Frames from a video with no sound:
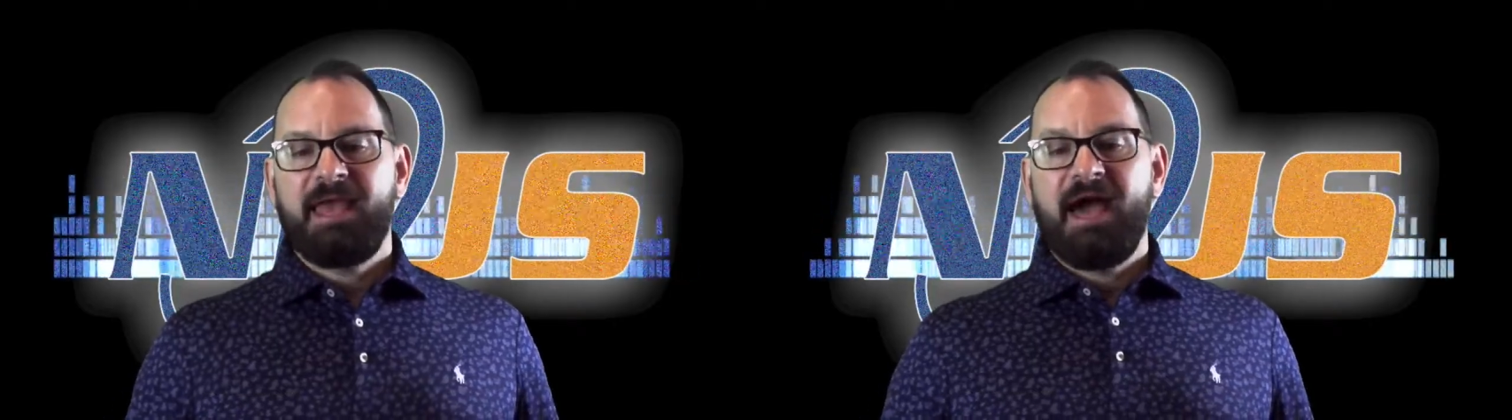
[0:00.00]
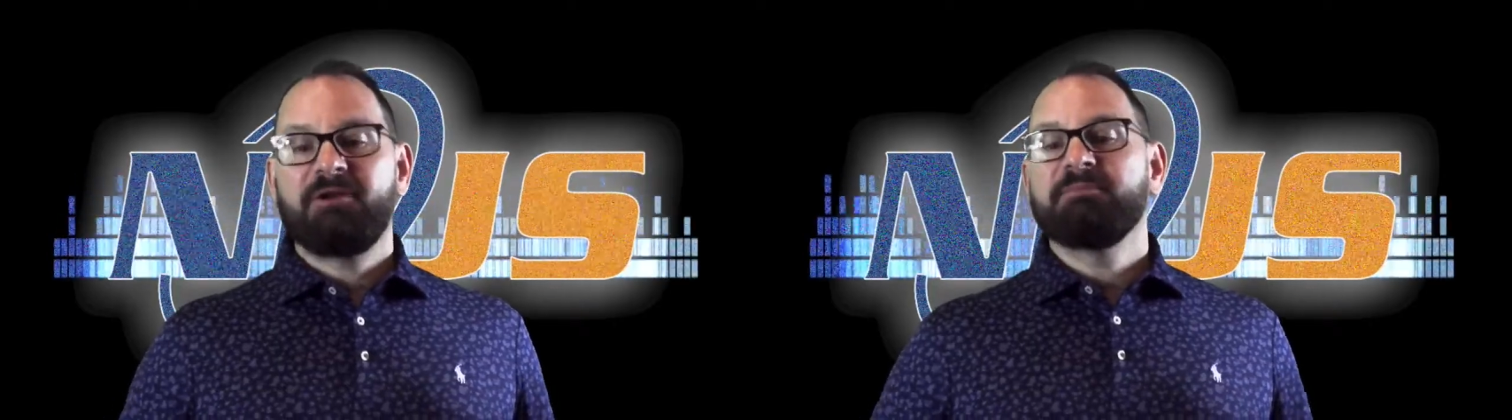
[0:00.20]

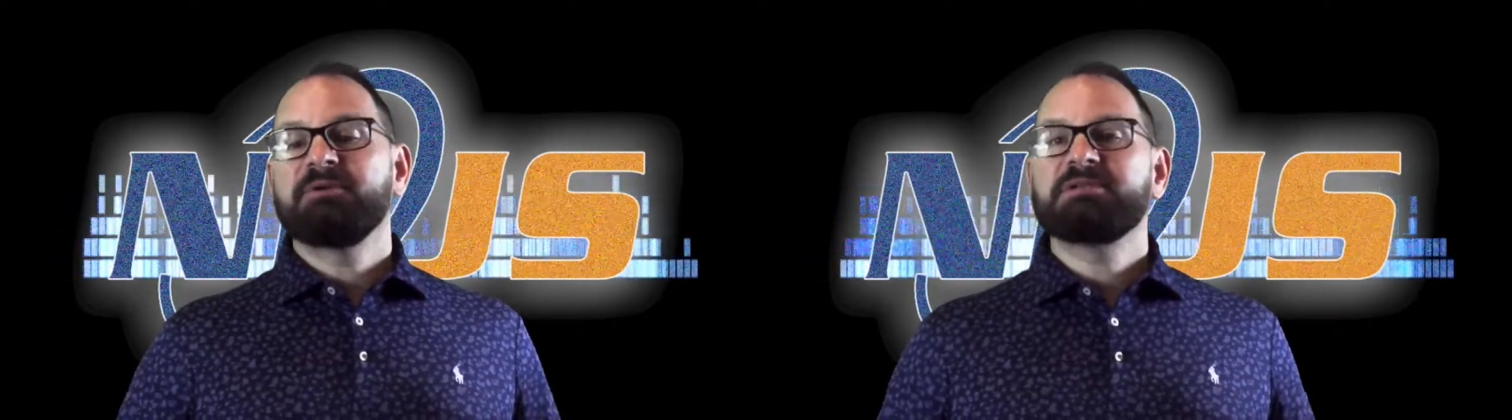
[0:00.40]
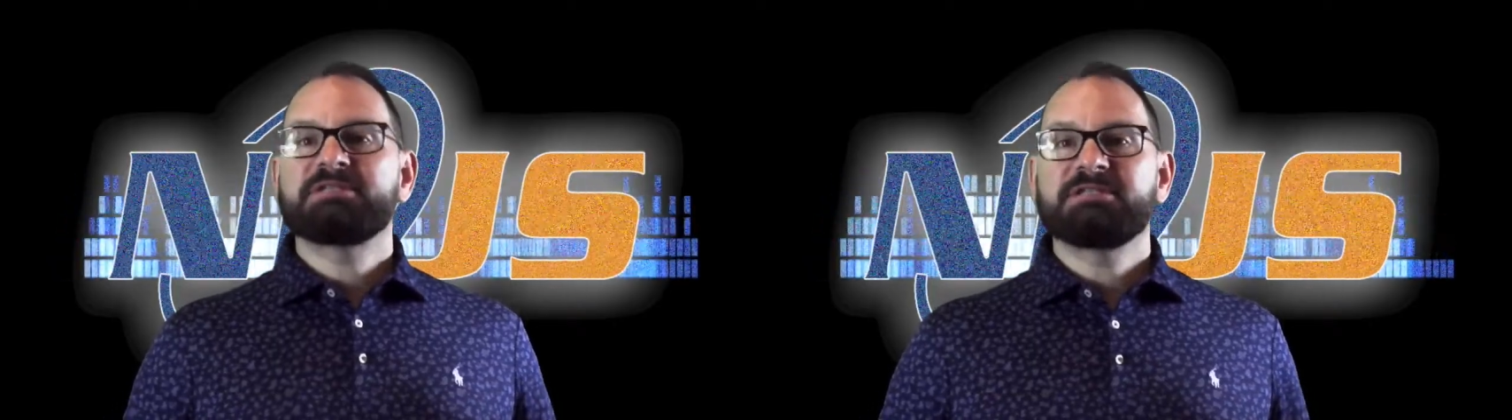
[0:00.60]
how to
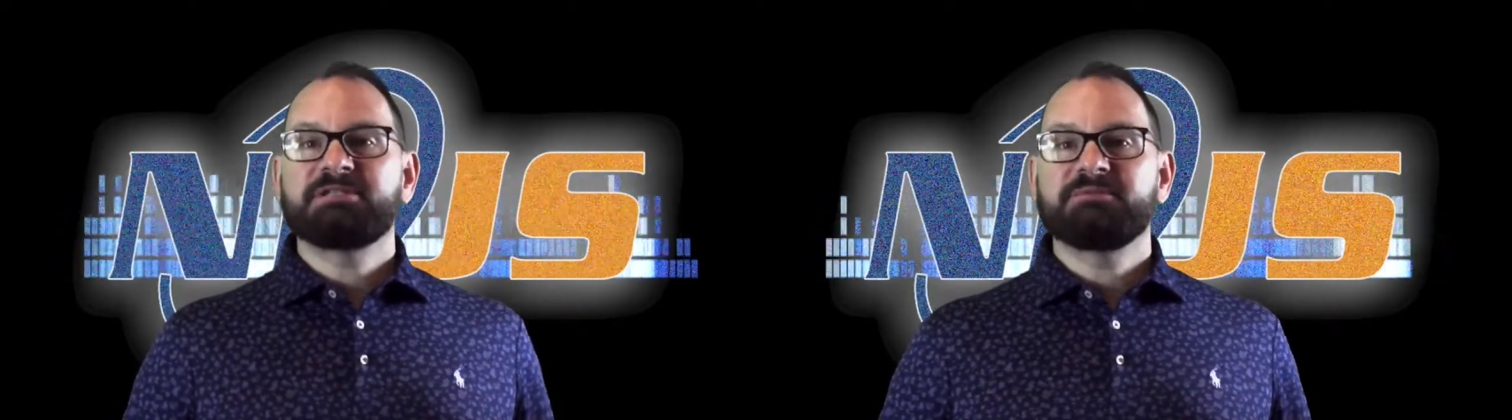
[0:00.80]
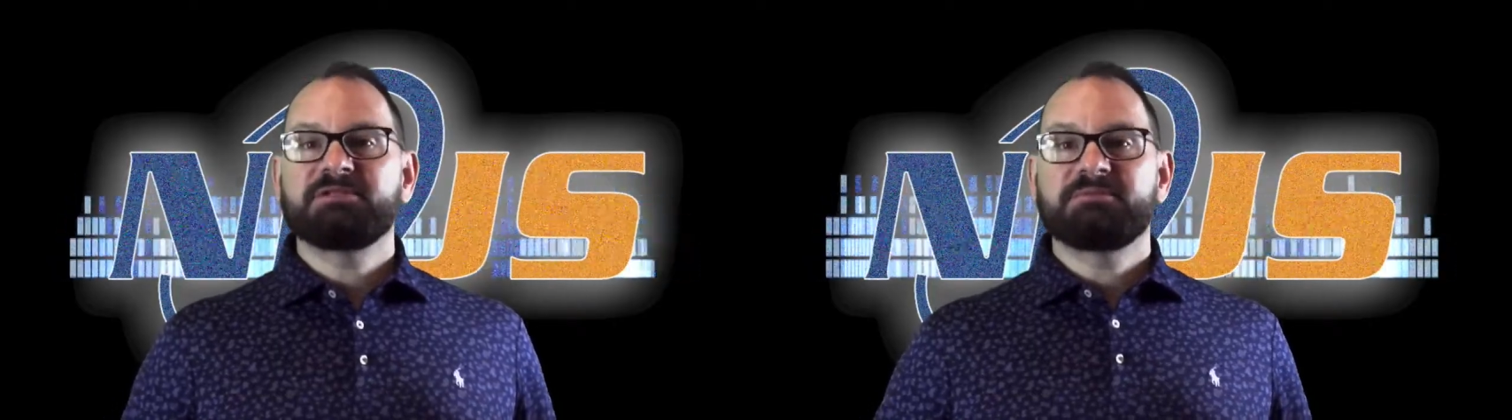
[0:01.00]
build
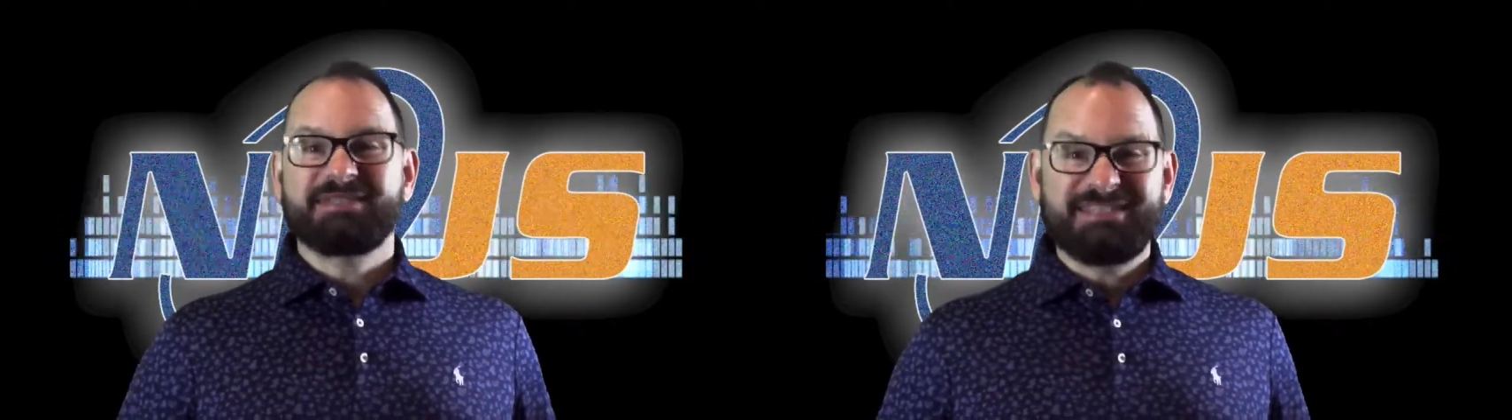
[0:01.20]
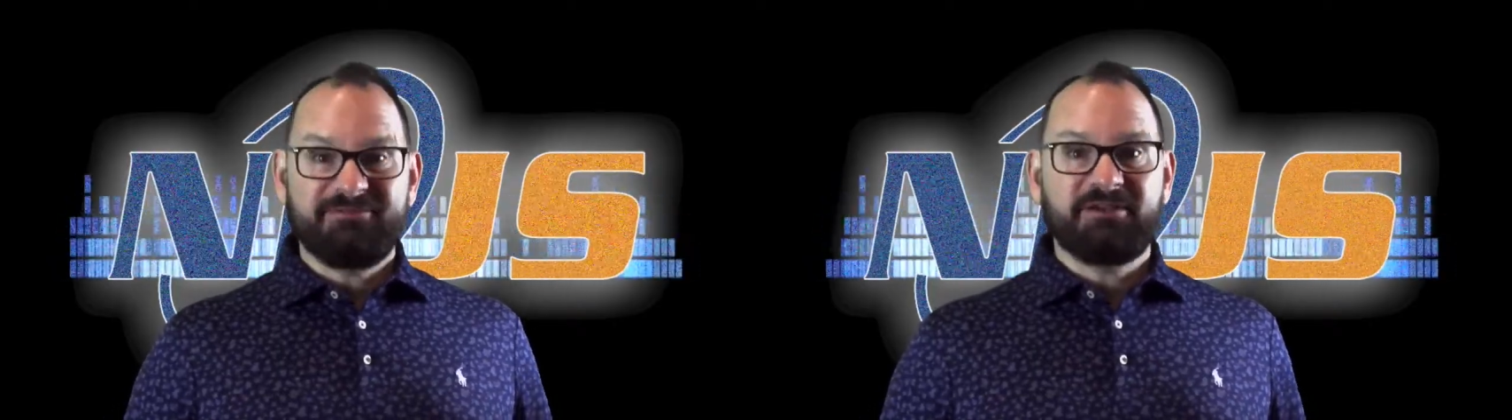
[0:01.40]
systems
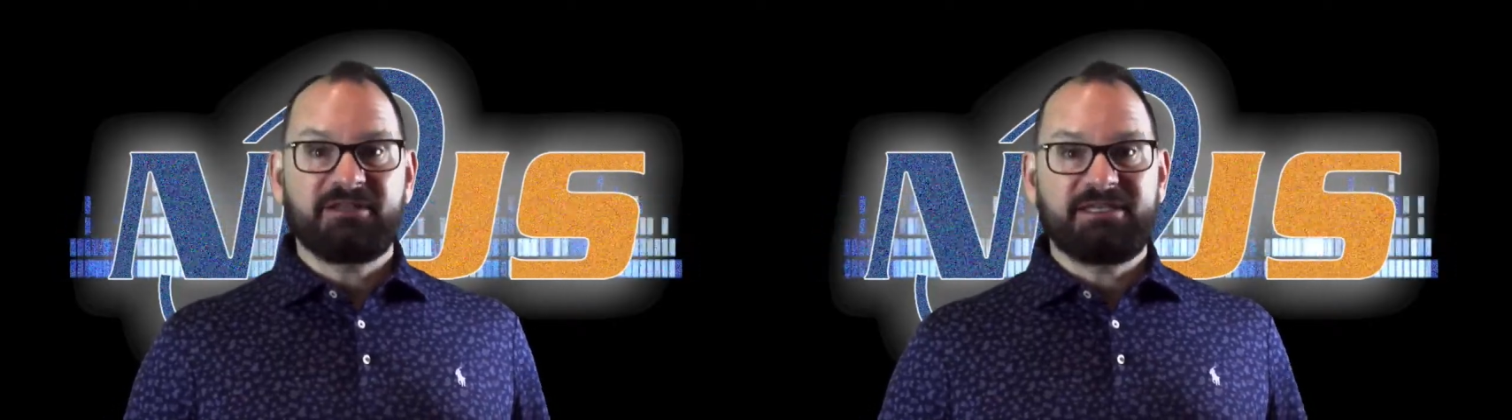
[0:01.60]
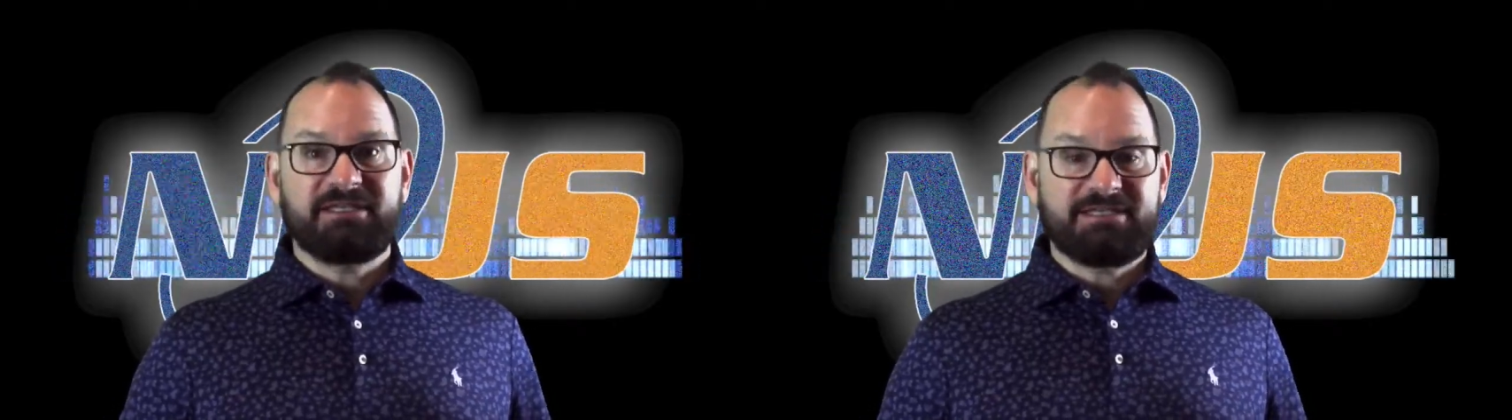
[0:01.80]

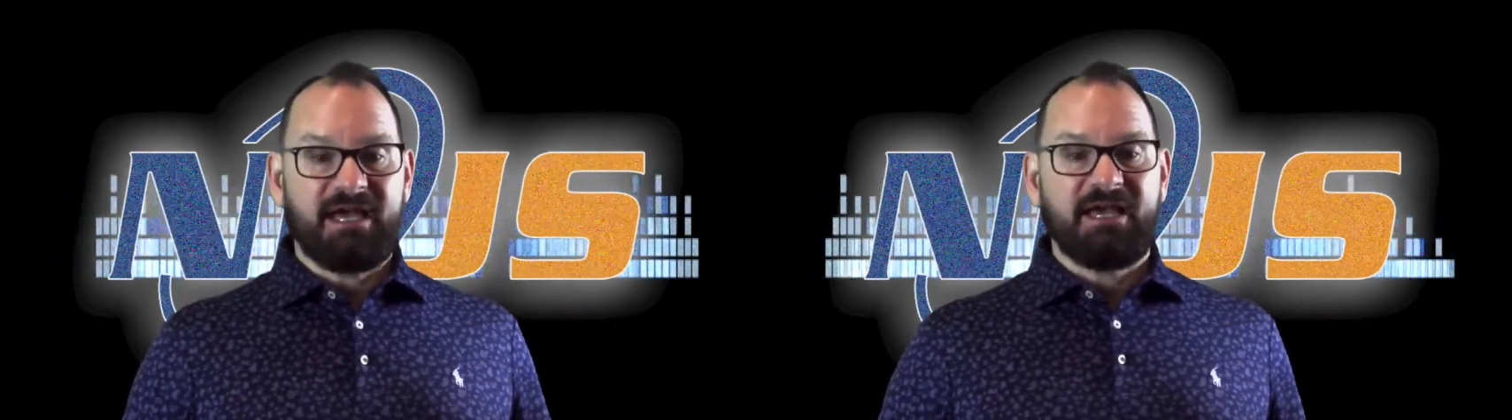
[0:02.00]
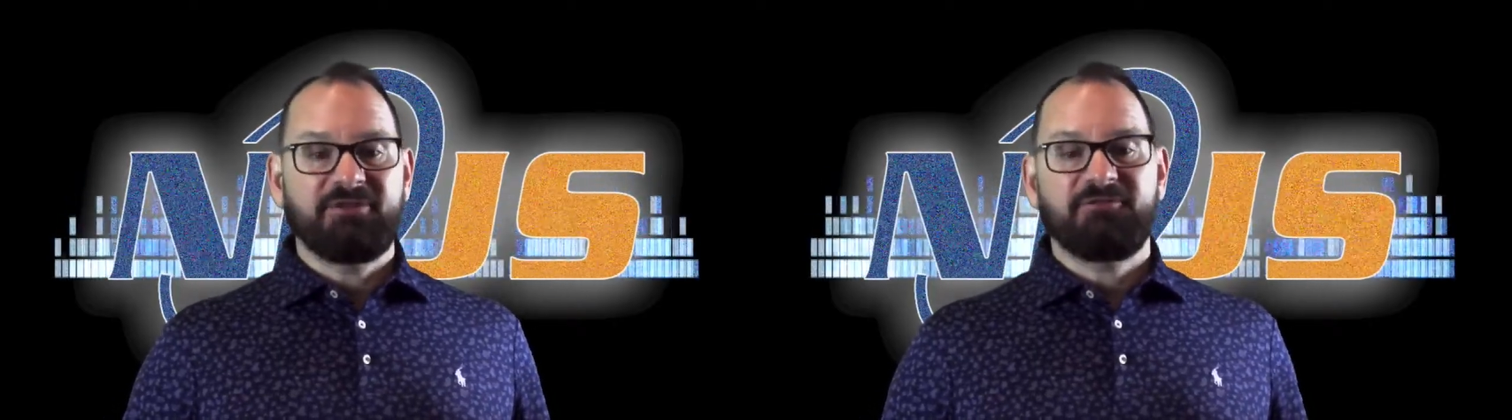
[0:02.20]
specifically
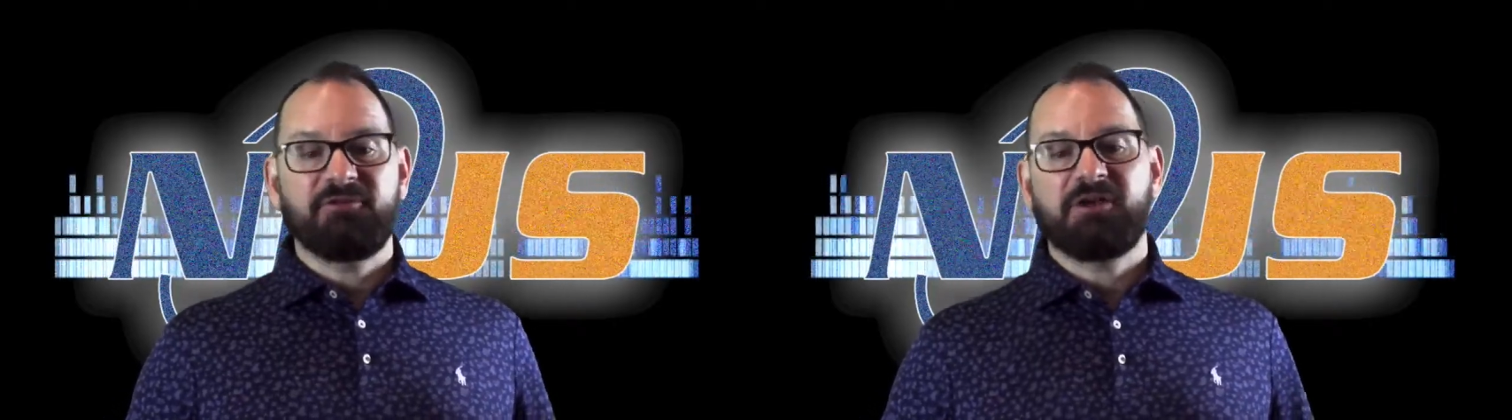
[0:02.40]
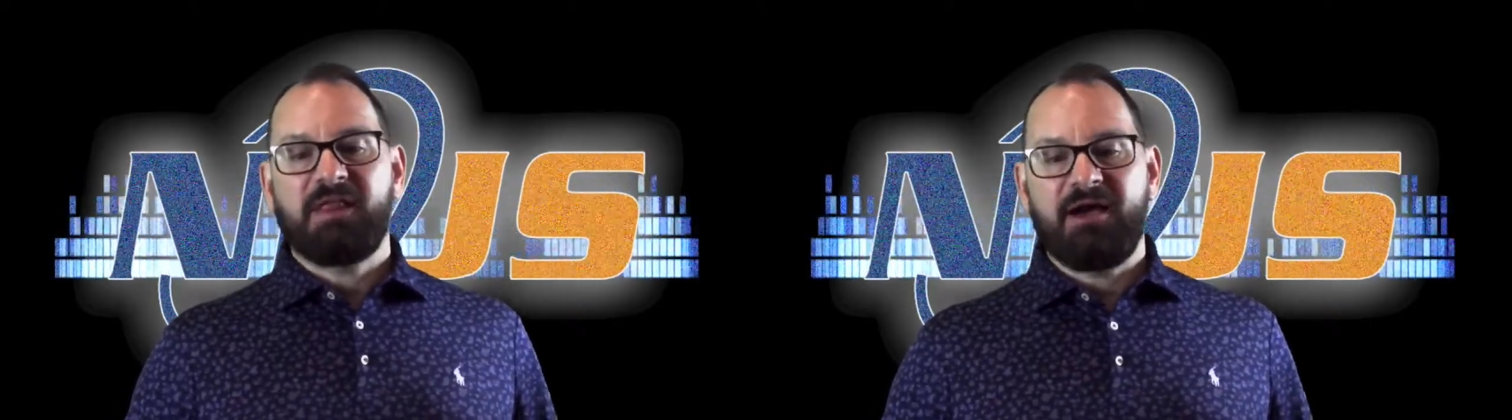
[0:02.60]
designed for
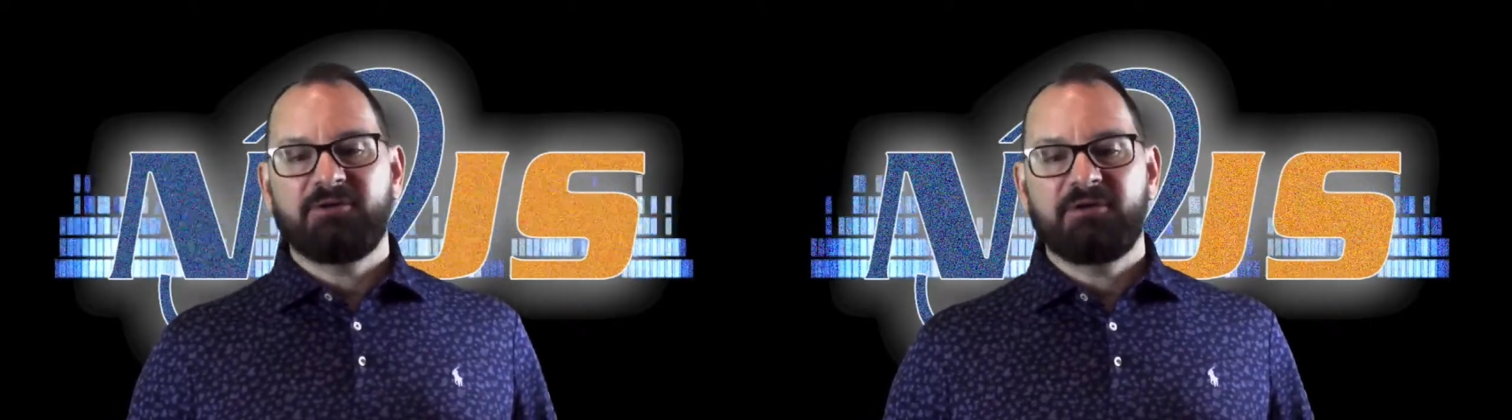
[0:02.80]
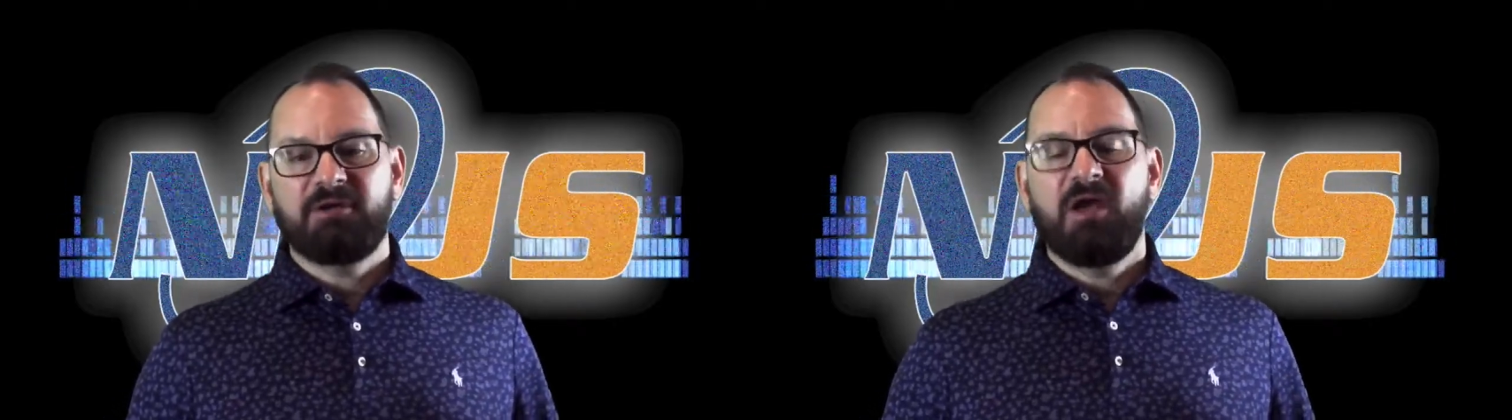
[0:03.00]
the cloud.